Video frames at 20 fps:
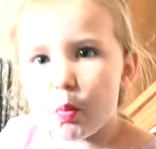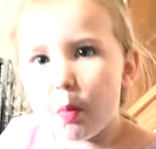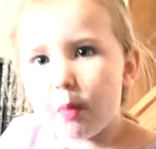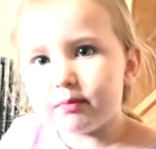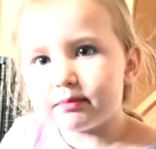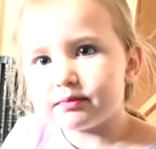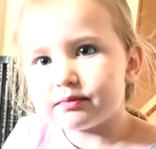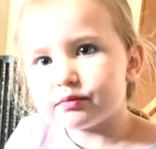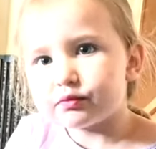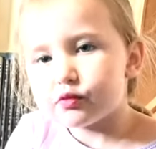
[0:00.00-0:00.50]

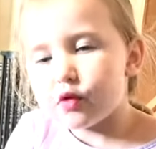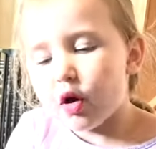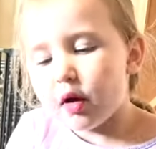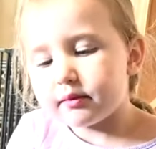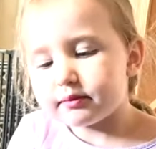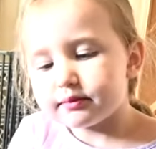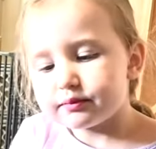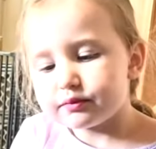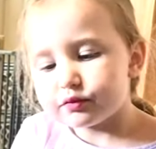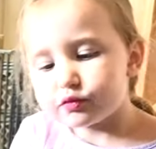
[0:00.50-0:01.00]
I
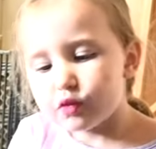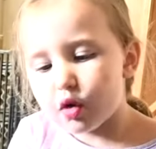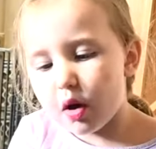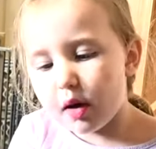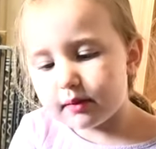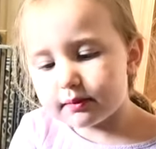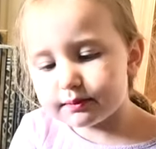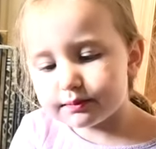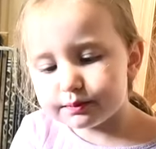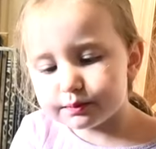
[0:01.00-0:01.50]
didn't try
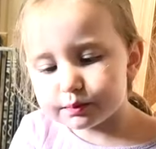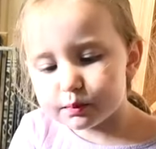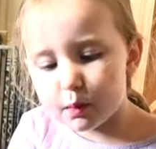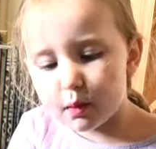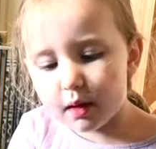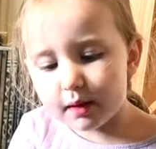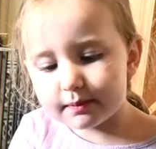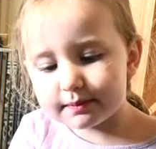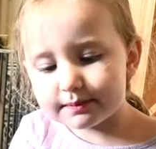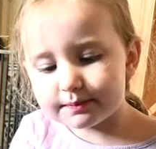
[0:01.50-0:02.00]
the Aria
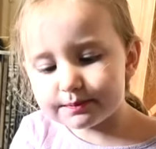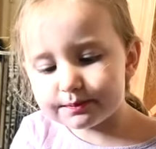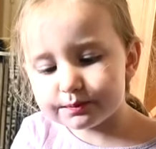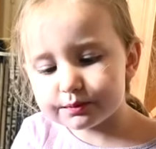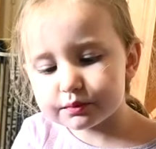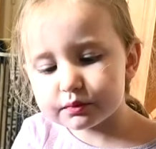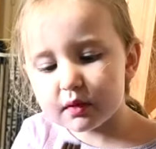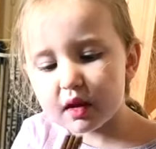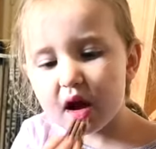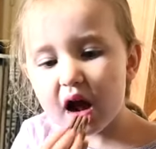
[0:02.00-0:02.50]
was
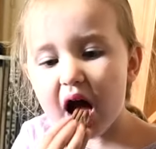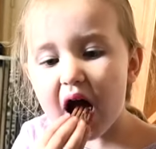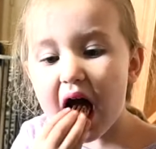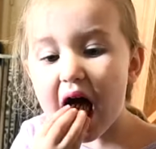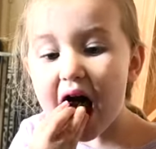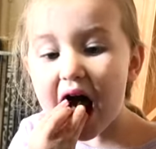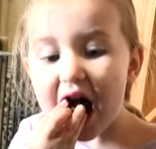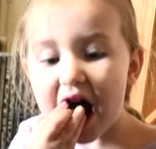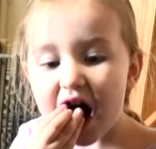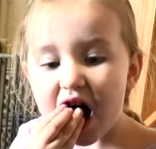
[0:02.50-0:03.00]
eating. Yeah, you want to
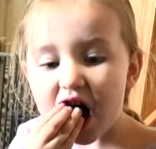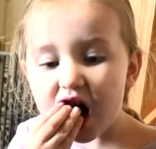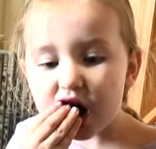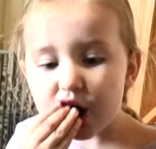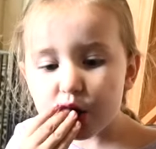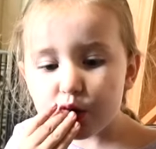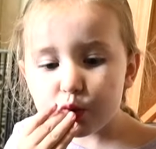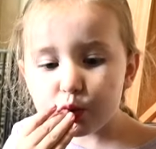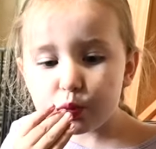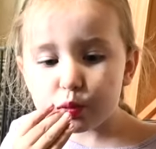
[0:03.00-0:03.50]
try the one that
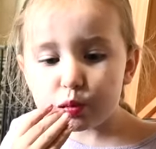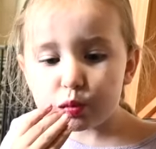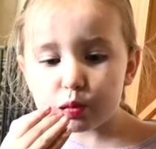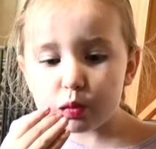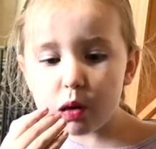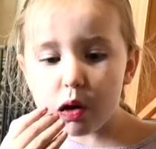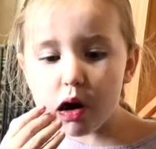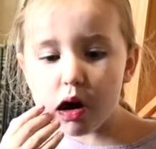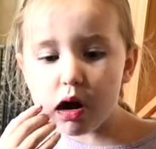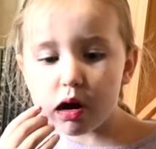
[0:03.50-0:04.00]
Aria's
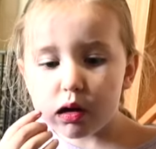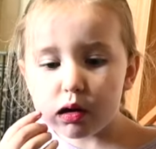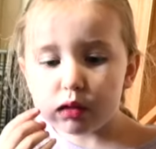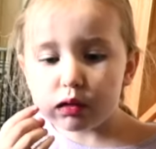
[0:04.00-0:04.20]
eating? Aria,